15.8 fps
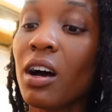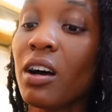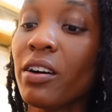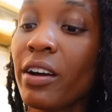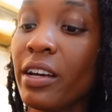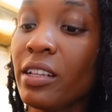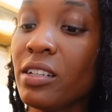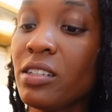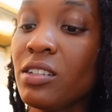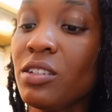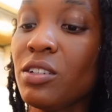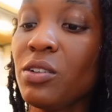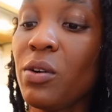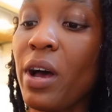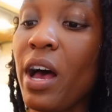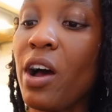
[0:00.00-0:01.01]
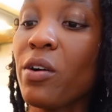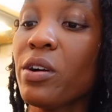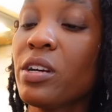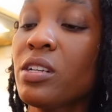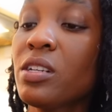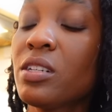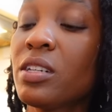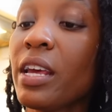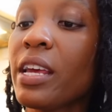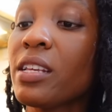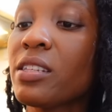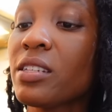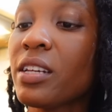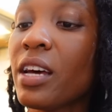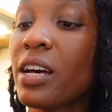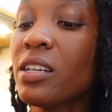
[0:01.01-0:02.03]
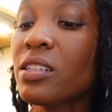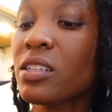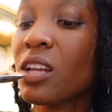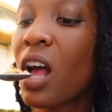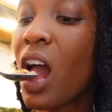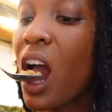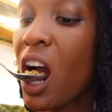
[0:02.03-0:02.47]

All right, let's do our taste test.